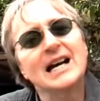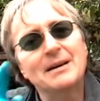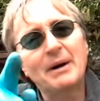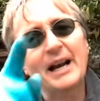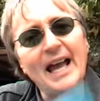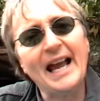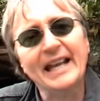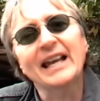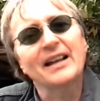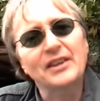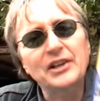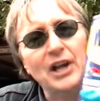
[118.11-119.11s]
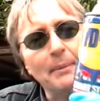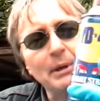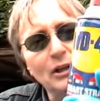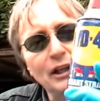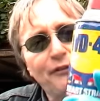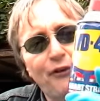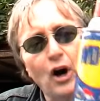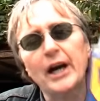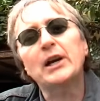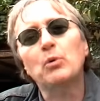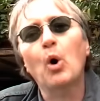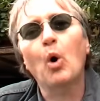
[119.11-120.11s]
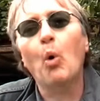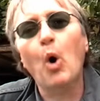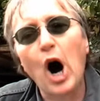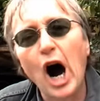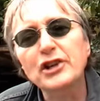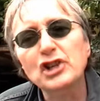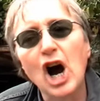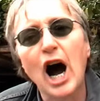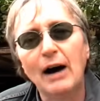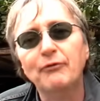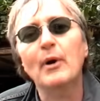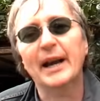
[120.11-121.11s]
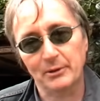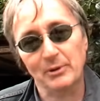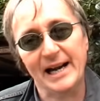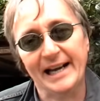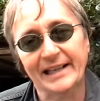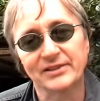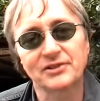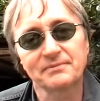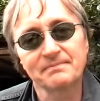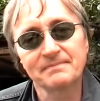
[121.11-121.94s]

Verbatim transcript: But hey, the WD-40 will wash off when it rains.